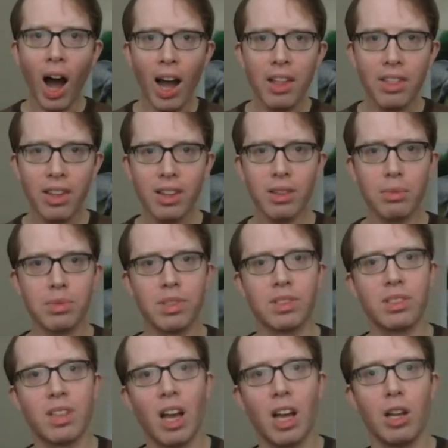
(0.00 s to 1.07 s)
I think that
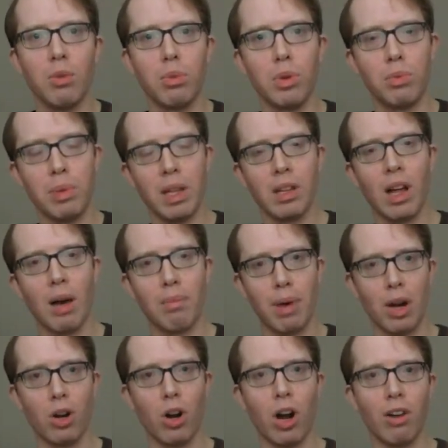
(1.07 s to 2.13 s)
society would be a lot
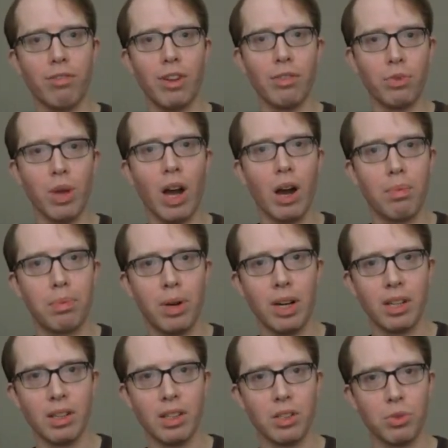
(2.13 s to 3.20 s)
better off if we
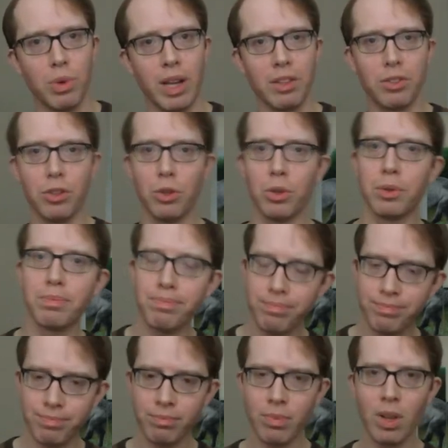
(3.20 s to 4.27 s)
operated this way too.
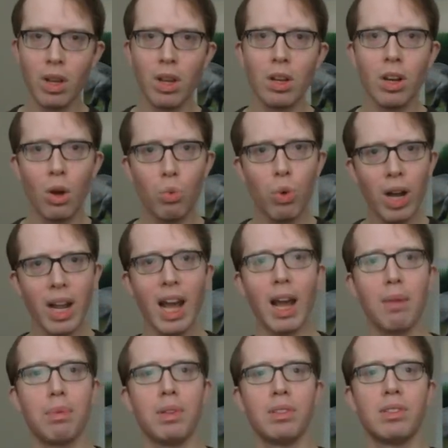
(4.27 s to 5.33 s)
Now, what
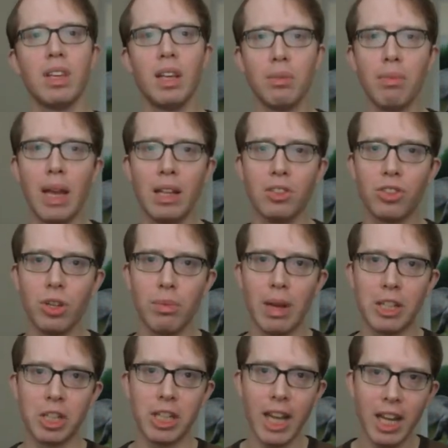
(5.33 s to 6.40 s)
happens in mainstream
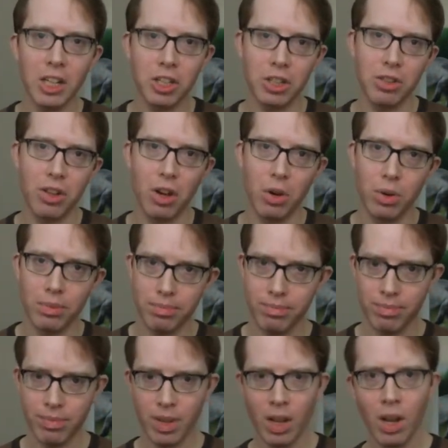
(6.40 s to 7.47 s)
education, though?
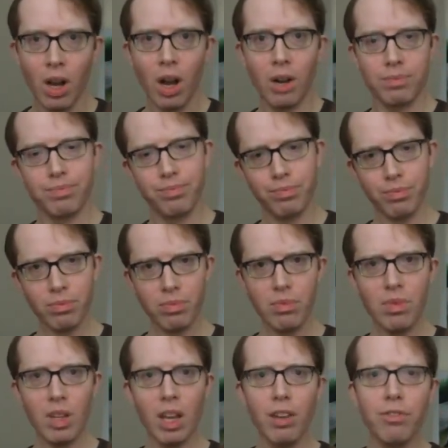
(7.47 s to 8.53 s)

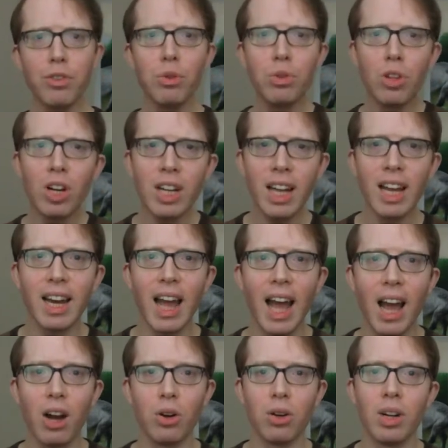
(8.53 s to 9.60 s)
If you look at
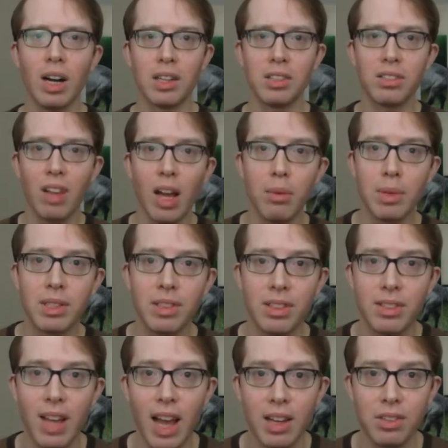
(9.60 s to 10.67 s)
how assignments
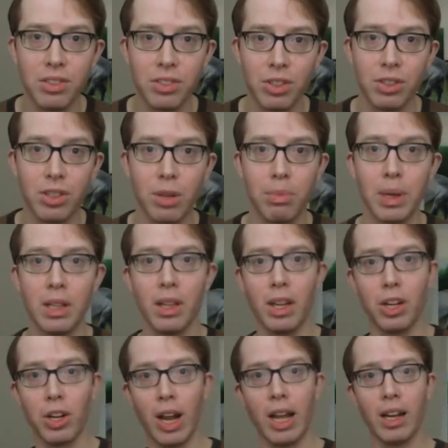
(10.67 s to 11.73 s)
and tests are typically
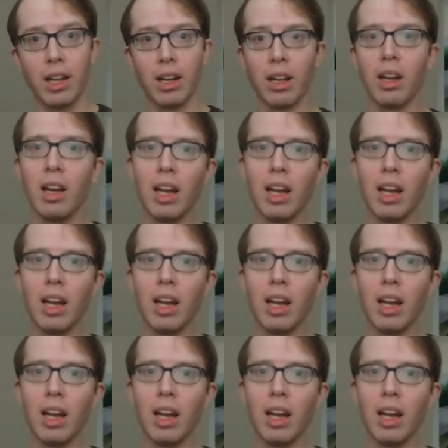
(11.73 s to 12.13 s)
graded,